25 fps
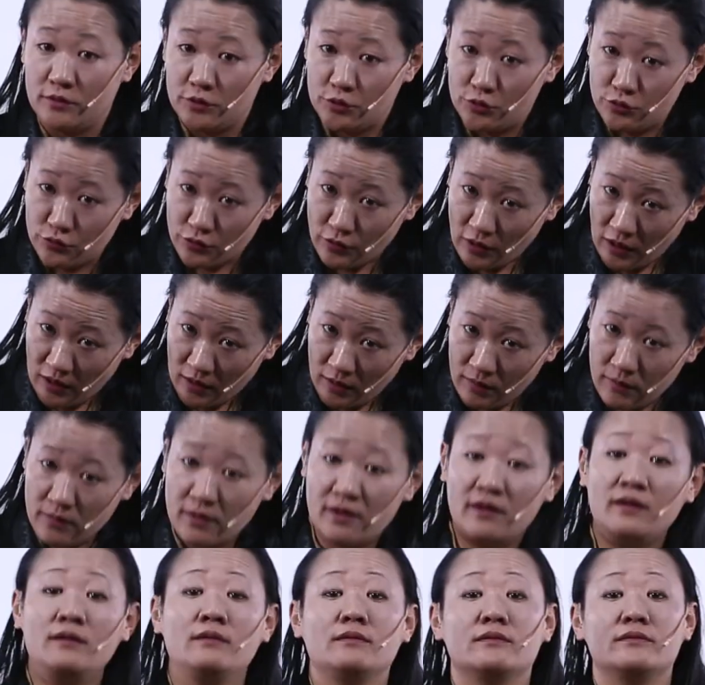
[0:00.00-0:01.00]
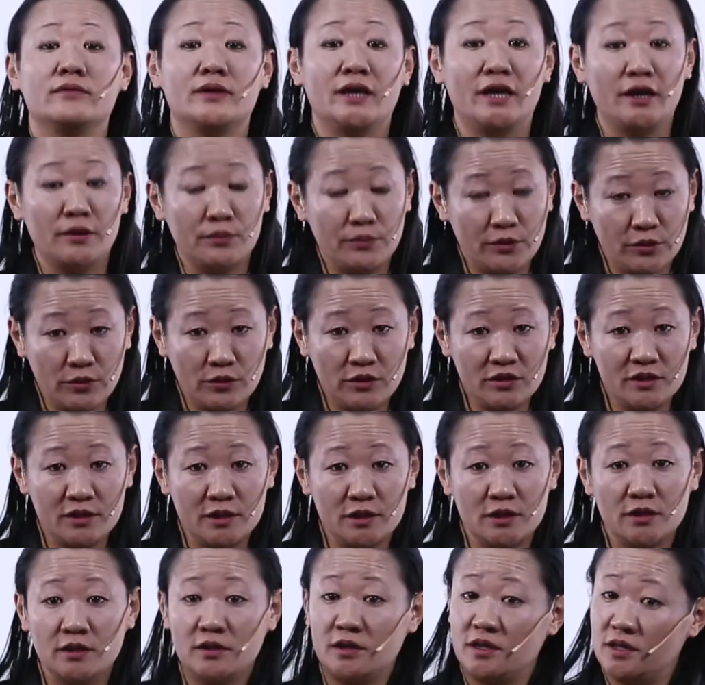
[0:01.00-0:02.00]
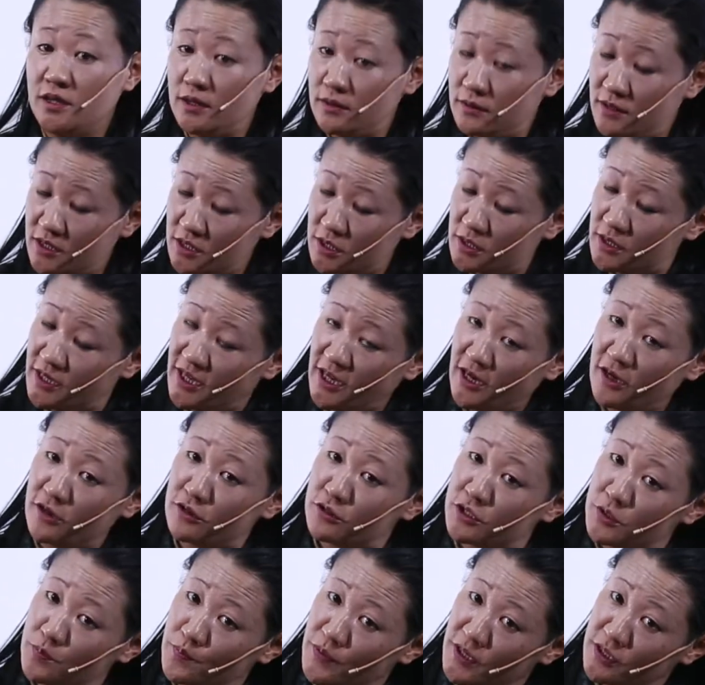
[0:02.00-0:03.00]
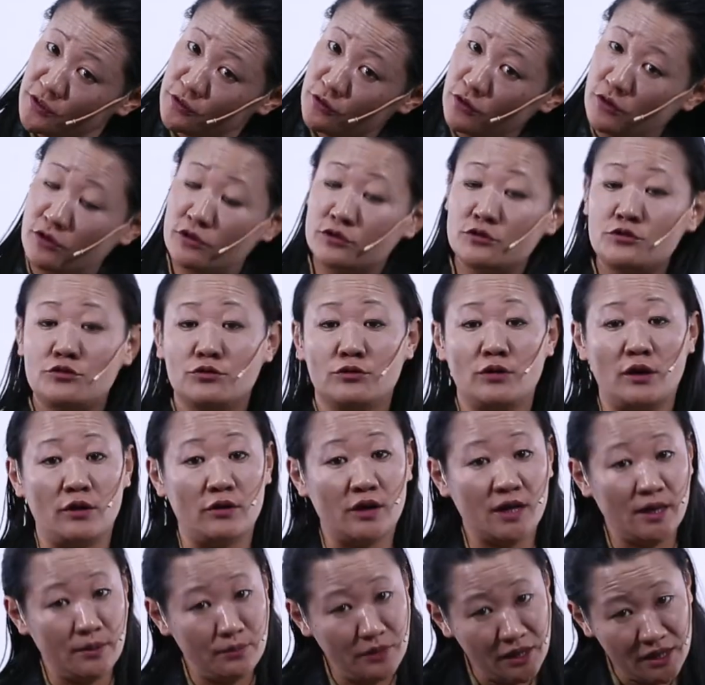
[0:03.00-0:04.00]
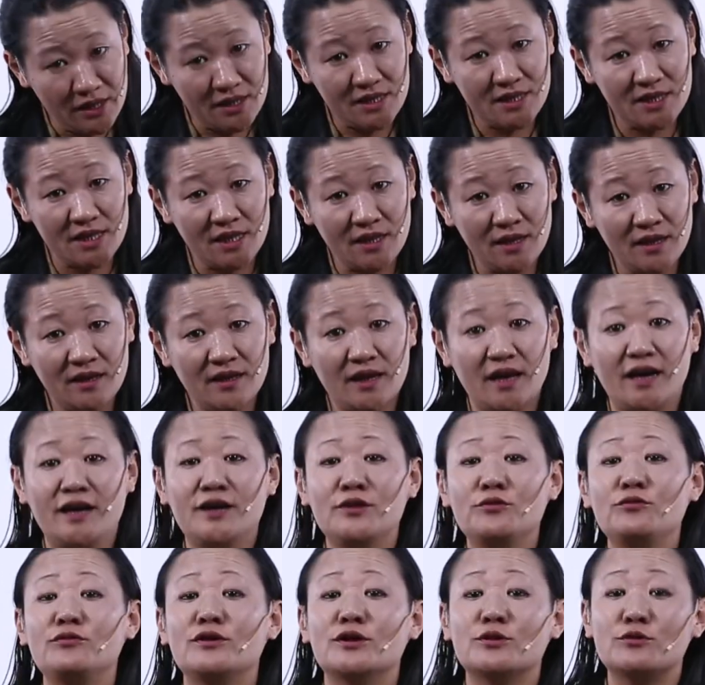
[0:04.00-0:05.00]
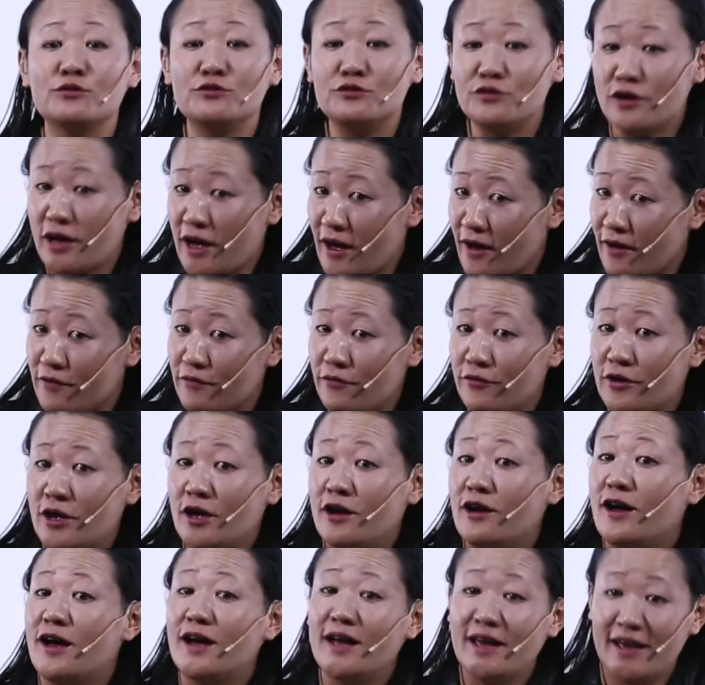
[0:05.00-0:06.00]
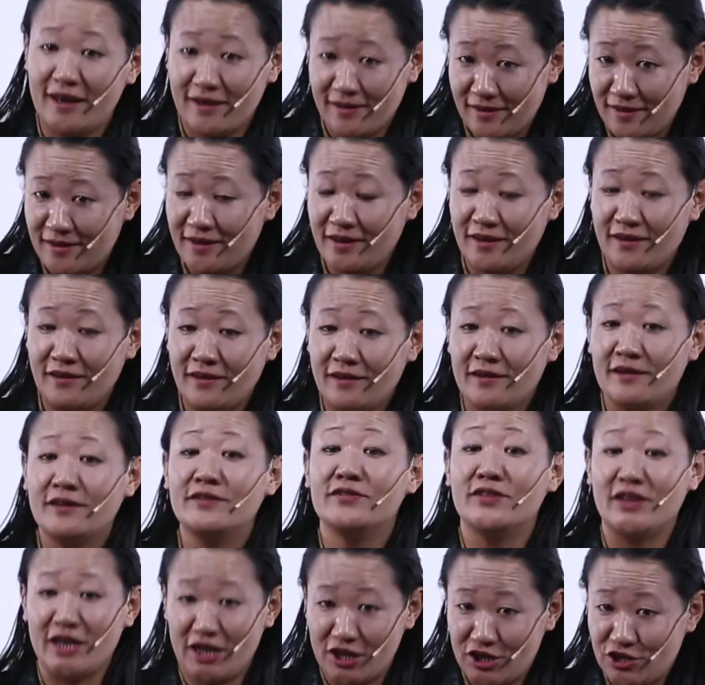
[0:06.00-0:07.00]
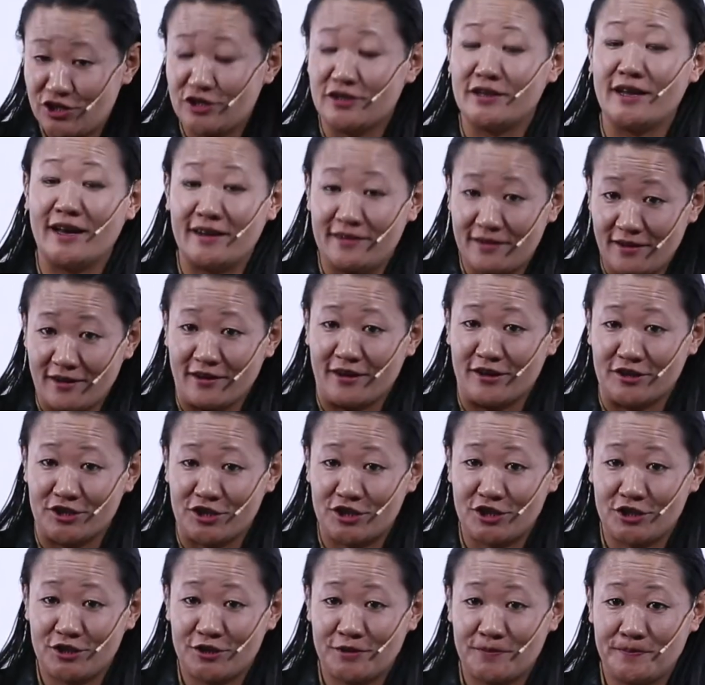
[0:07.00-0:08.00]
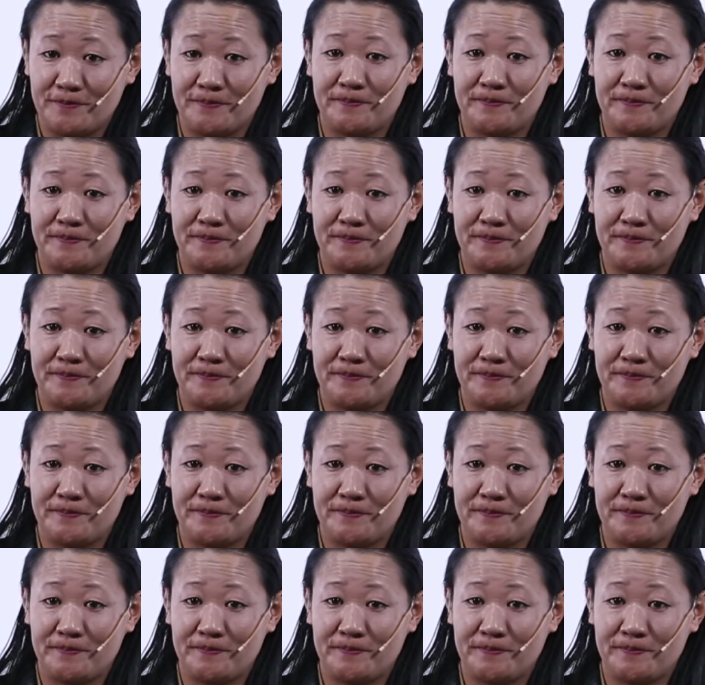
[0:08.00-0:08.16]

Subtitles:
to our neighborhood, the care spreads on to our community, and we are going to have a healthy nation at large.